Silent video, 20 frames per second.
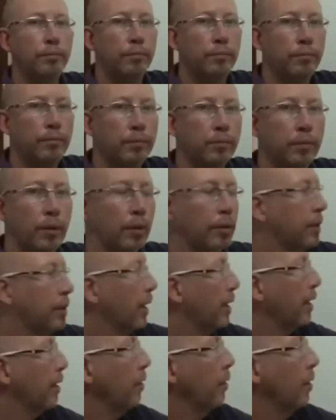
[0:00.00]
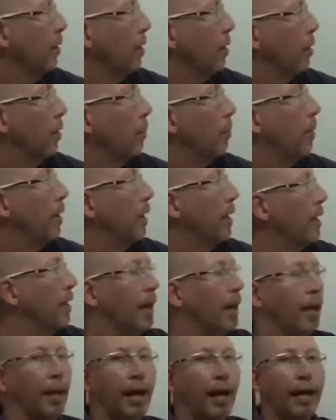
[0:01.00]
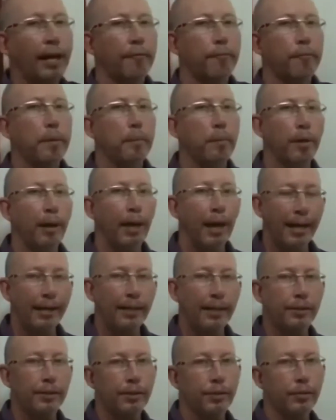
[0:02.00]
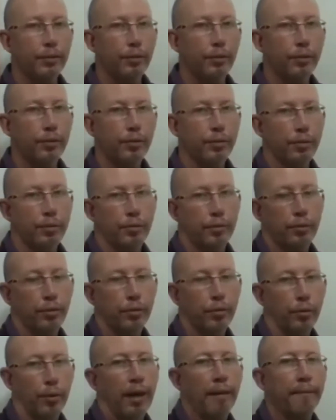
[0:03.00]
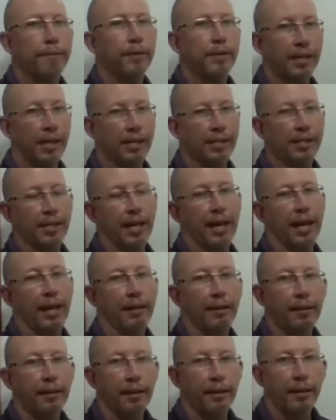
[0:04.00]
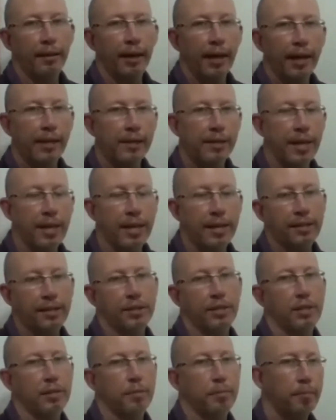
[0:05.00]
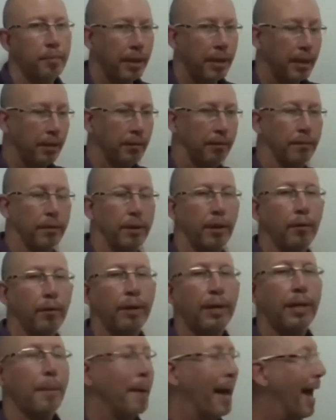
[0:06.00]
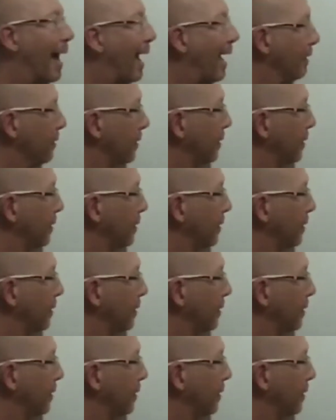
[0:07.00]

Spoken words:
okay? But a lot of people like to emphasize that as just being, you know, in the past.